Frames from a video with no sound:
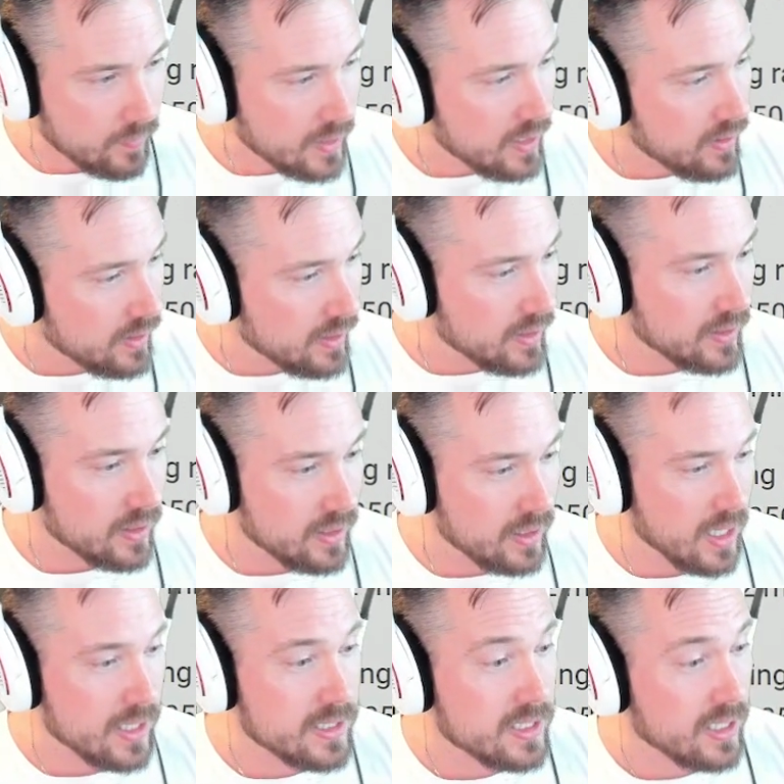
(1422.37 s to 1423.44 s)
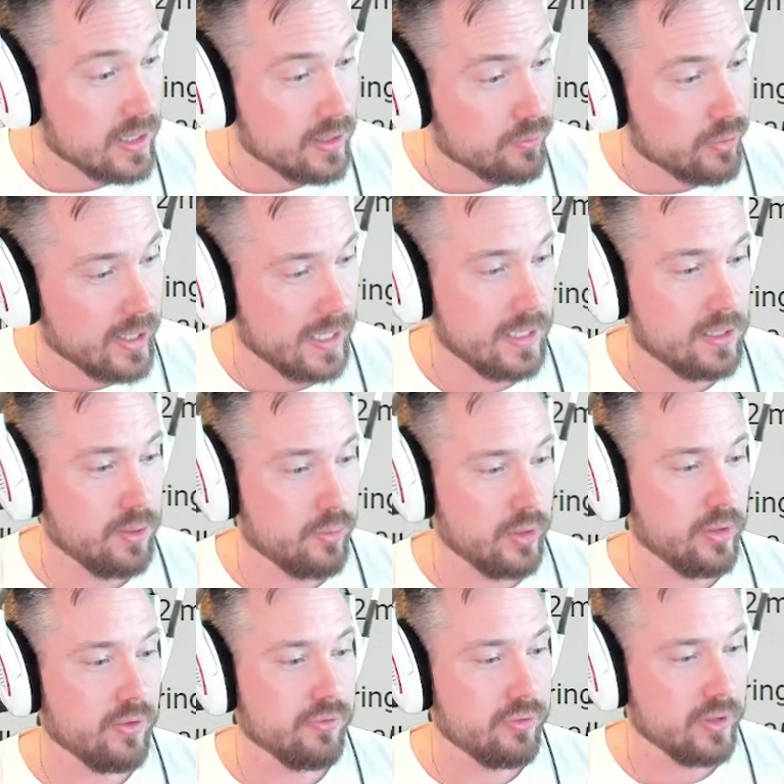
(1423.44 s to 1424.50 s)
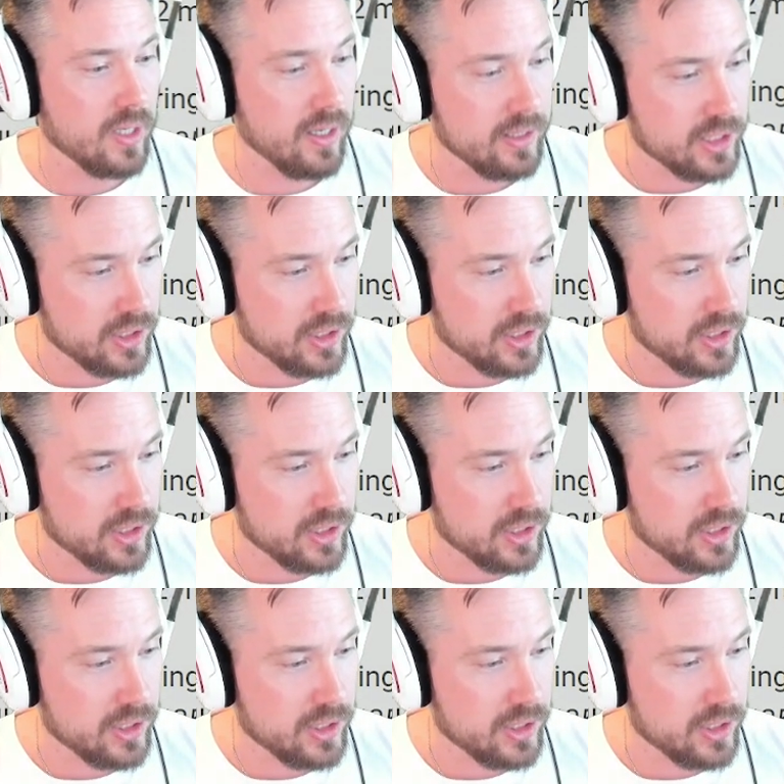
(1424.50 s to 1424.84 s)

Guns that in reality were known for high